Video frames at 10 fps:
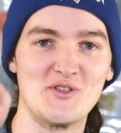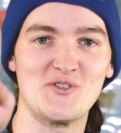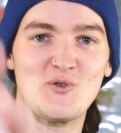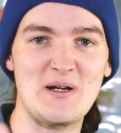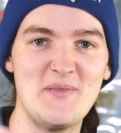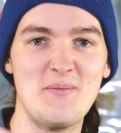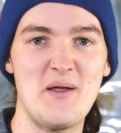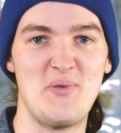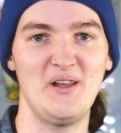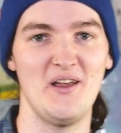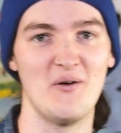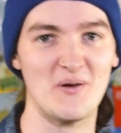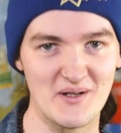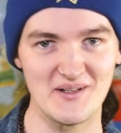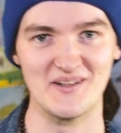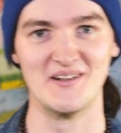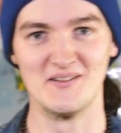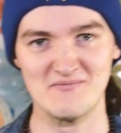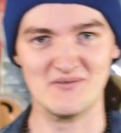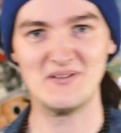scream into my pillow.
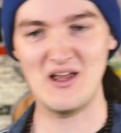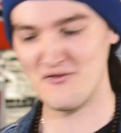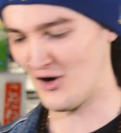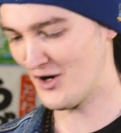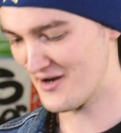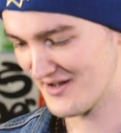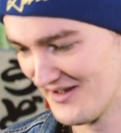Love hard,